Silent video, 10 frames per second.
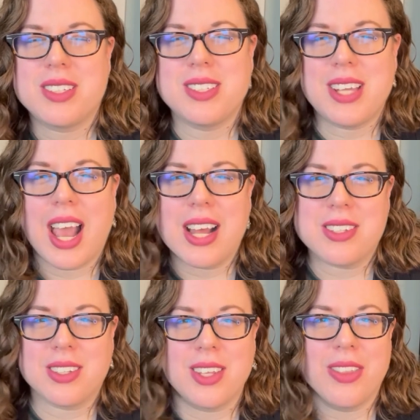
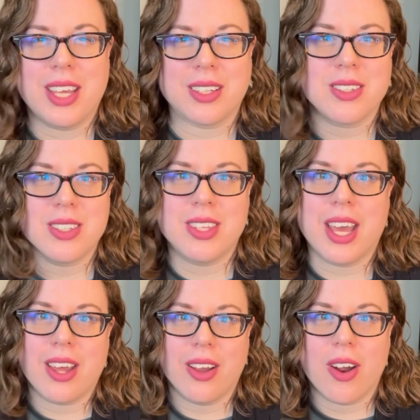tasks and things
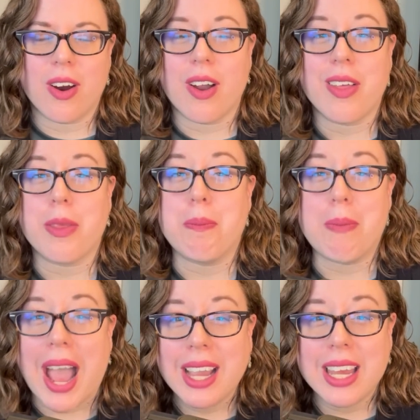that are on the
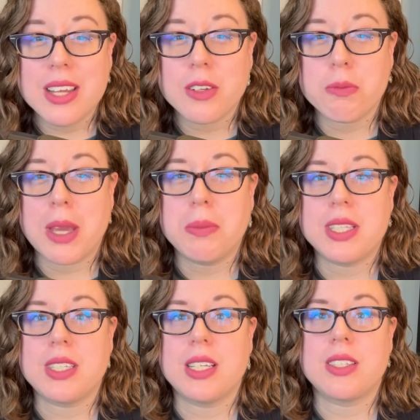back end of my
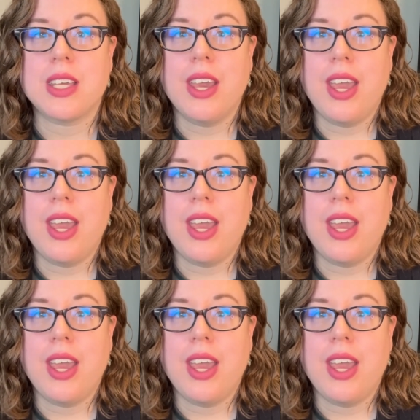business.